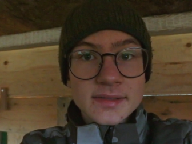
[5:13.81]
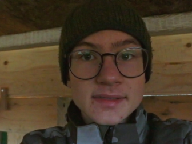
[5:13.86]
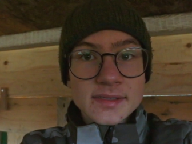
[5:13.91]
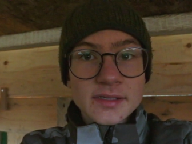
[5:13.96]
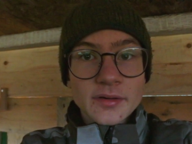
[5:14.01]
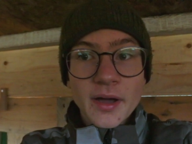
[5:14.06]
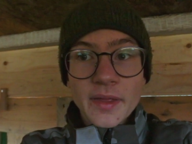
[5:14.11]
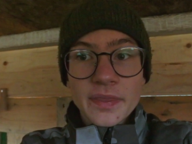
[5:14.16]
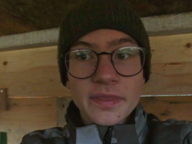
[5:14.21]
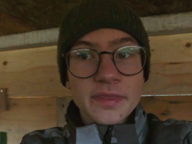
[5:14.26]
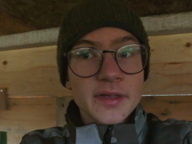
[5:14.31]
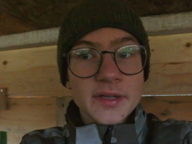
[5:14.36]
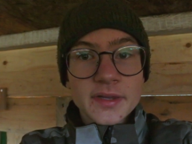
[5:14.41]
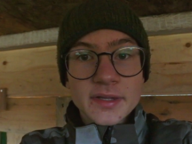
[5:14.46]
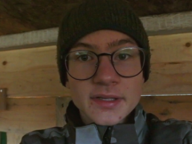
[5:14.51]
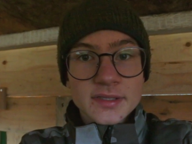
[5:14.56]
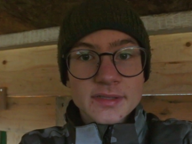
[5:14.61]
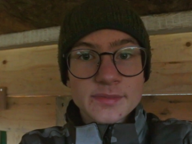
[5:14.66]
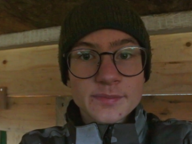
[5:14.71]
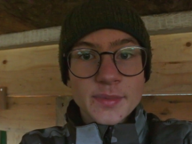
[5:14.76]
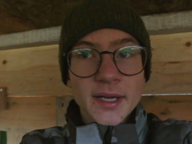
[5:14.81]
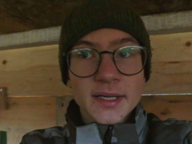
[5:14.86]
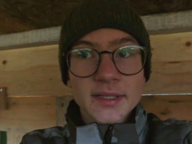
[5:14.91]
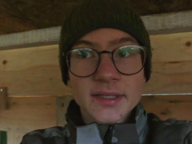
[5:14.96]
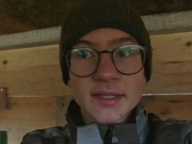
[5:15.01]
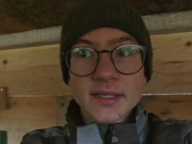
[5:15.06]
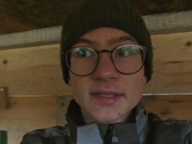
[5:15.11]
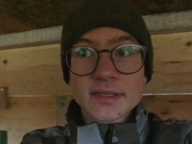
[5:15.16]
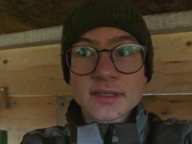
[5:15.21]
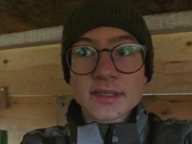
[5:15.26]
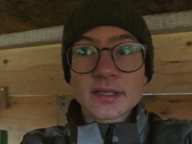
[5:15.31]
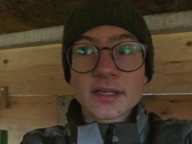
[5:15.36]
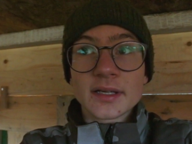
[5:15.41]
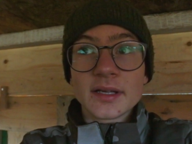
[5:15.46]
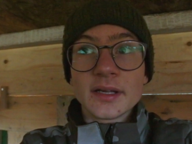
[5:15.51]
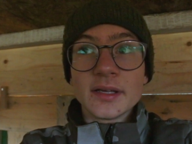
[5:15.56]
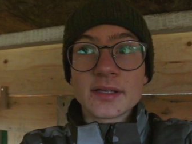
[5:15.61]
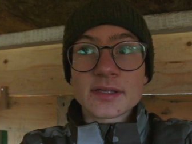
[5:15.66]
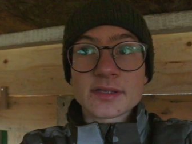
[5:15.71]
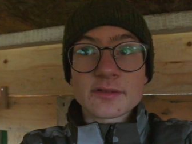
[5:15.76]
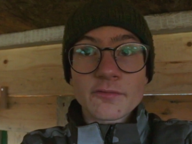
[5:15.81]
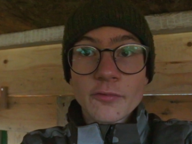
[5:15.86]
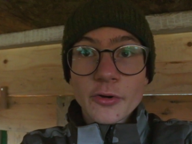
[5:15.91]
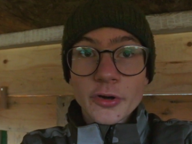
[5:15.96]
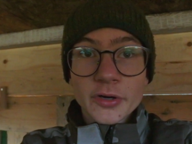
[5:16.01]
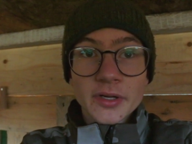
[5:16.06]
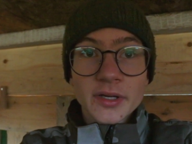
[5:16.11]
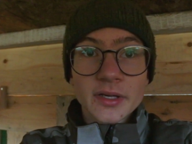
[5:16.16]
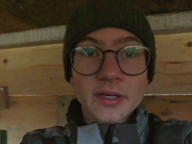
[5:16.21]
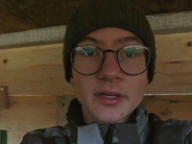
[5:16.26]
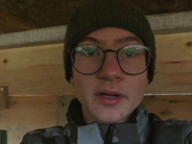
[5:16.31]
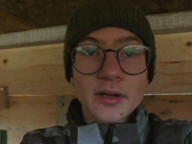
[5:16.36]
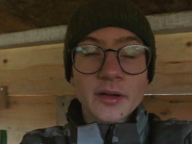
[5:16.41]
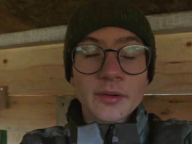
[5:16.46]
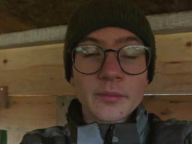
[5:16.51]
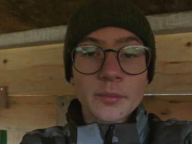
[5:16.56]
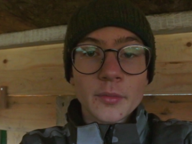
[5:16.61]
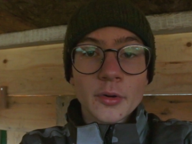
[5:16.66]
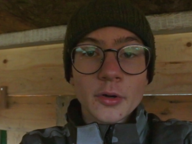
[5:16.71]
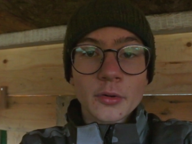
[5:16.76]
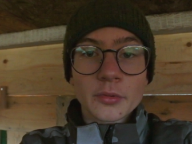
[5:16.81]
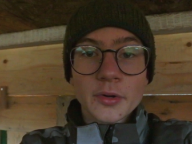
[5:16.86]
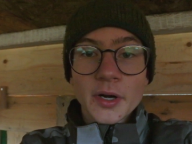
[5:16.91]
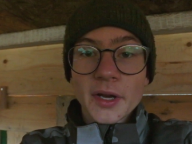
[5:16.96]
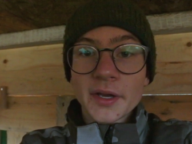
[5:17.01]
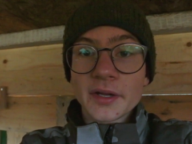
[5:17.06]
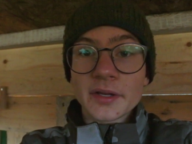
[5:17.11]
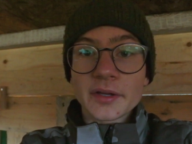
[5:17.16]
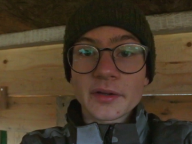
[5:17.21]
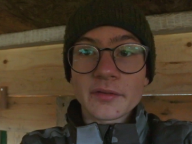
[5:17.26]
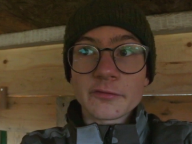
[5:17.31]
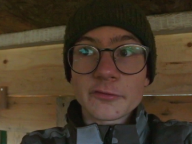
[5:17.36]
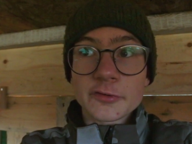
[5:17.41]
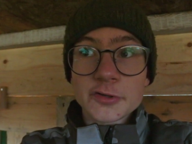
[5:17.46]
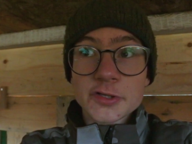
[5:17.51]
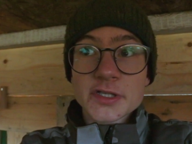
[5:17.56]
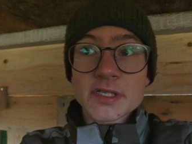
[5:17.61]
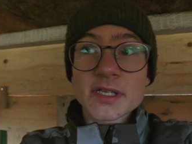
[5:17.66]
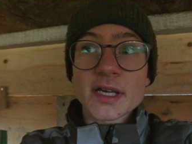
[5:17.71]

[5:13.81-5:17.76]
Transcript: So I didn't expect that it's working already the first